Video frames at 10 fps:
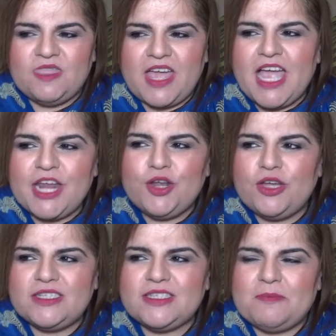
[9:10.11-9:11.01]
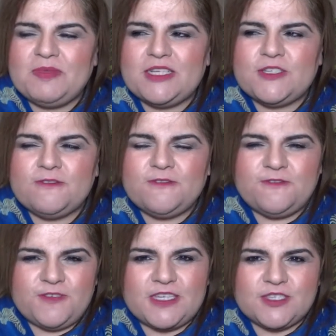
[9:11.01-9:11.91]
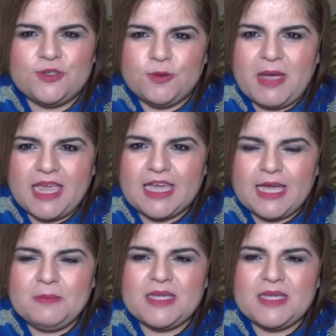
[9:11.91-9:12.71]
they are not something to fix your makeup.